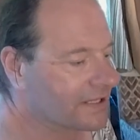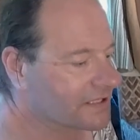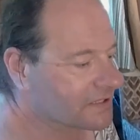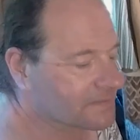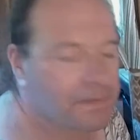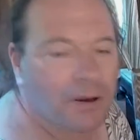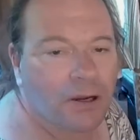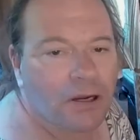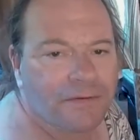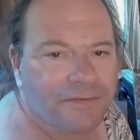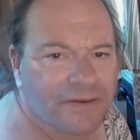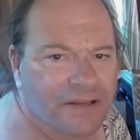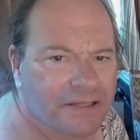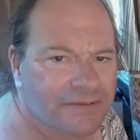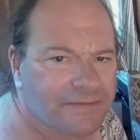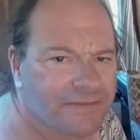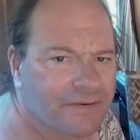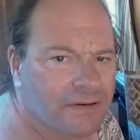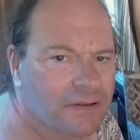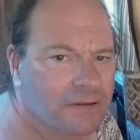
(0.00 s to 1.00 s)
it's
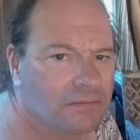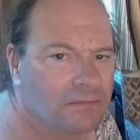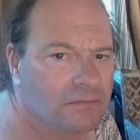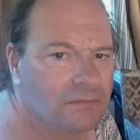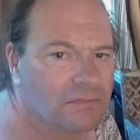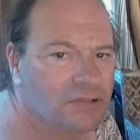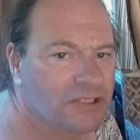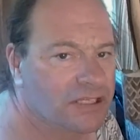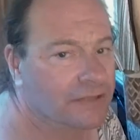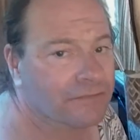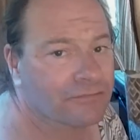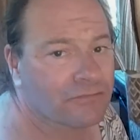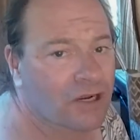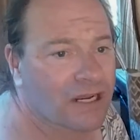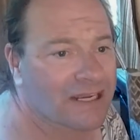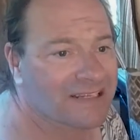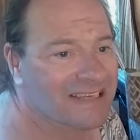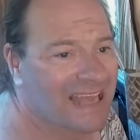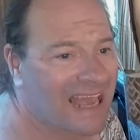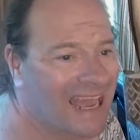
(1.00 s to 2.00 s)
perfect for
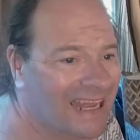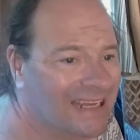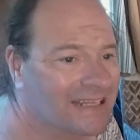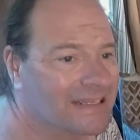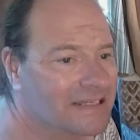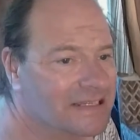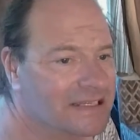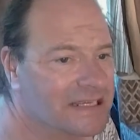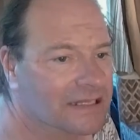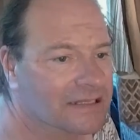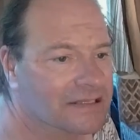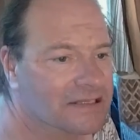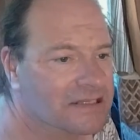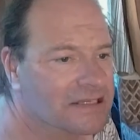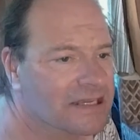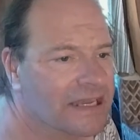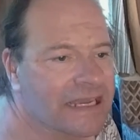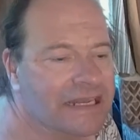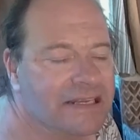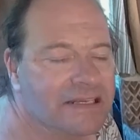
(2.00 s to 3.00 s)
sunrise and
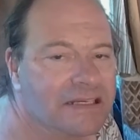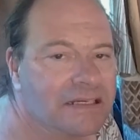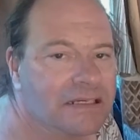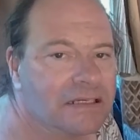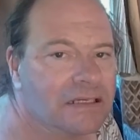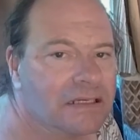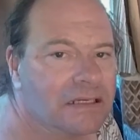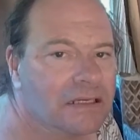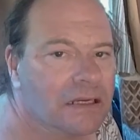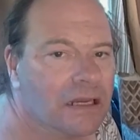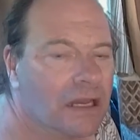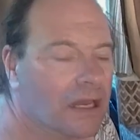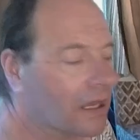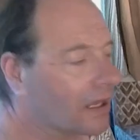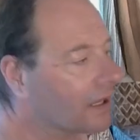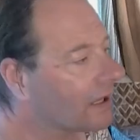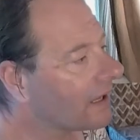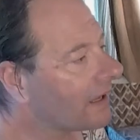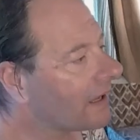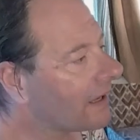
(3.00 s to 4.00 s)
sunset
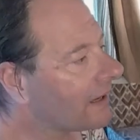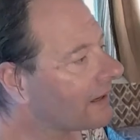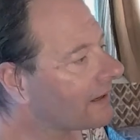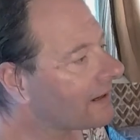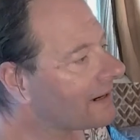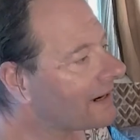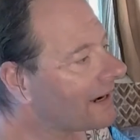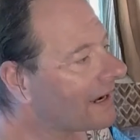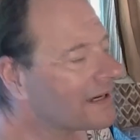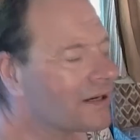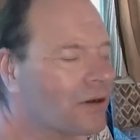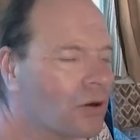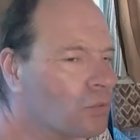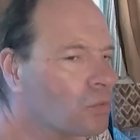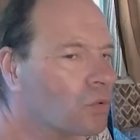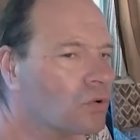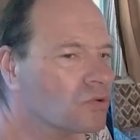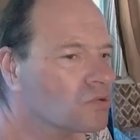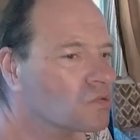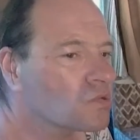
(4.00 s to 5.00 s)
and I
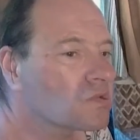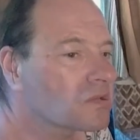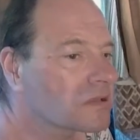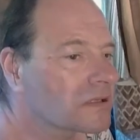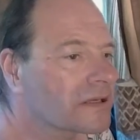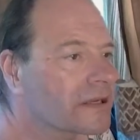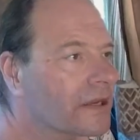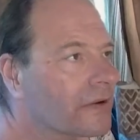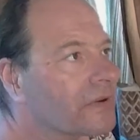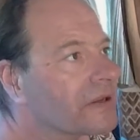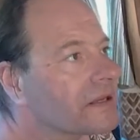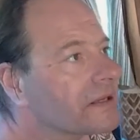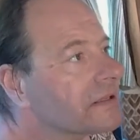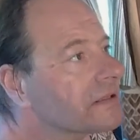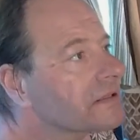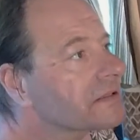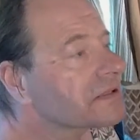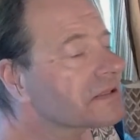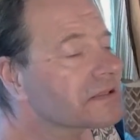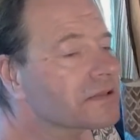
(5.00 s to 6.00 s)
was
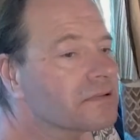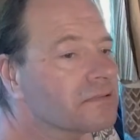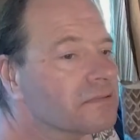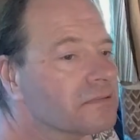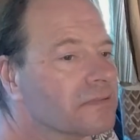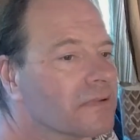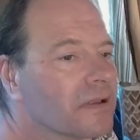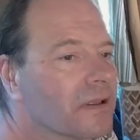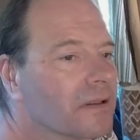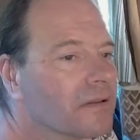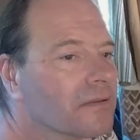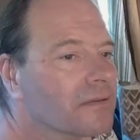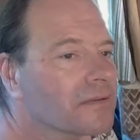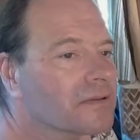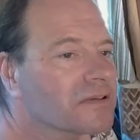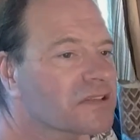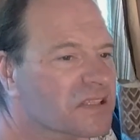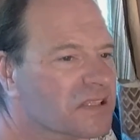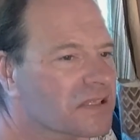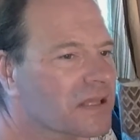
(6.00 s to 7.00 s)
going to
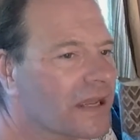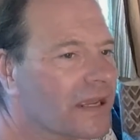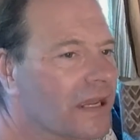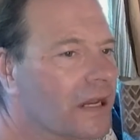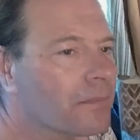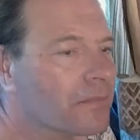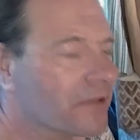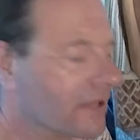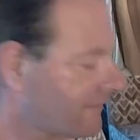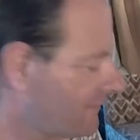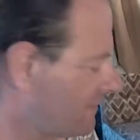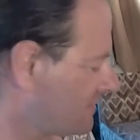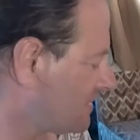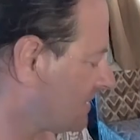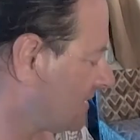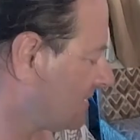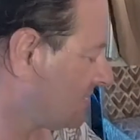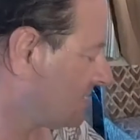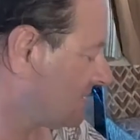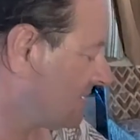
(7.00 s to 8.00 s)
stay up there for
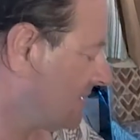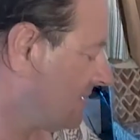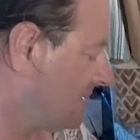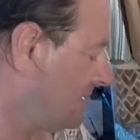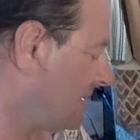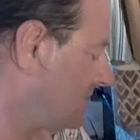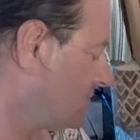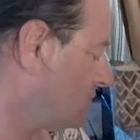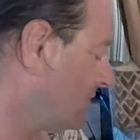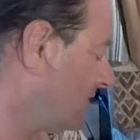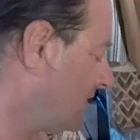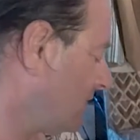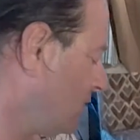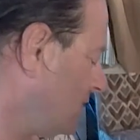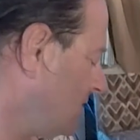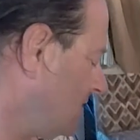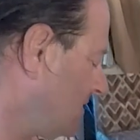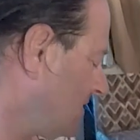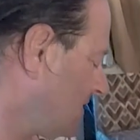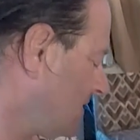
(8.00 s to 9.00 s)
sunset in actual
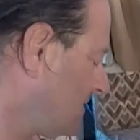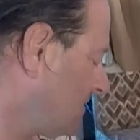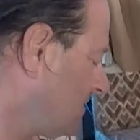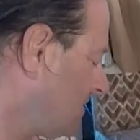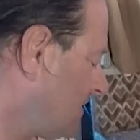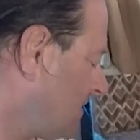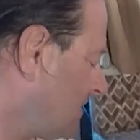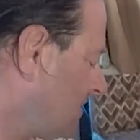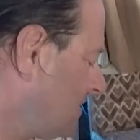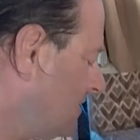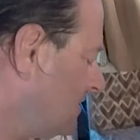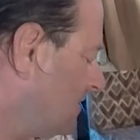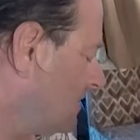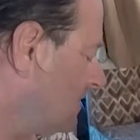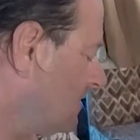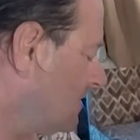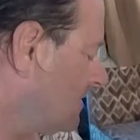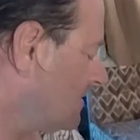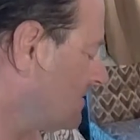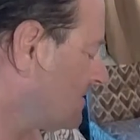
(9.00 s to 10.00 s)
fact when sunset
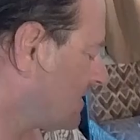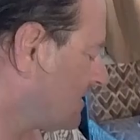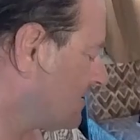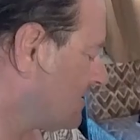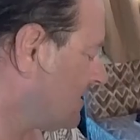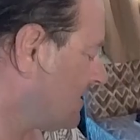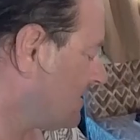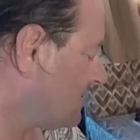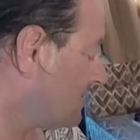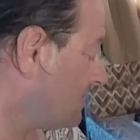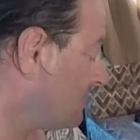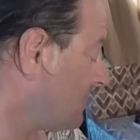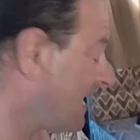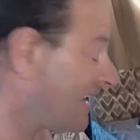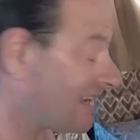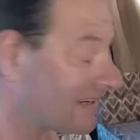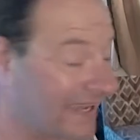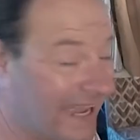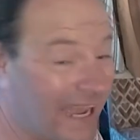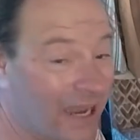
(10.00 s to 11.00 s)
sunset's in
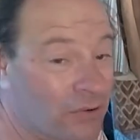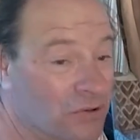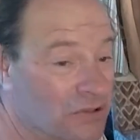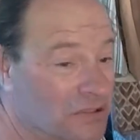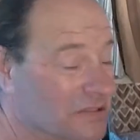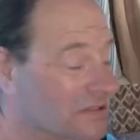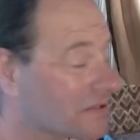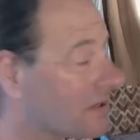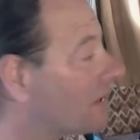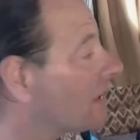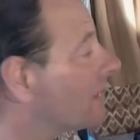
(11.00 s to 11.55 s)
about an hour's